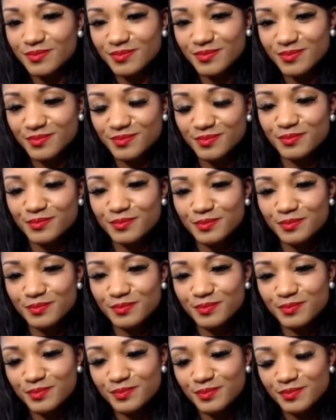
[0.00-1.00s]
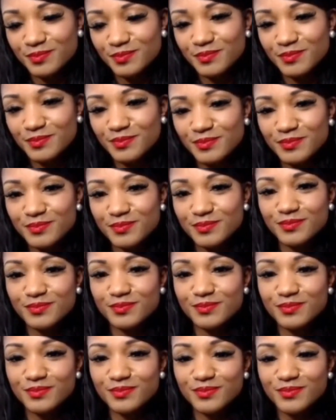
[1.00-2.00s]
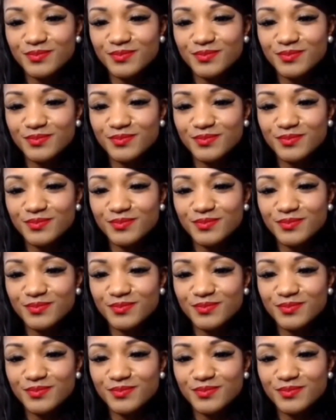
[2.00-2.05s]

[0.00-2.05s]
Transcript: This person isn't speaking.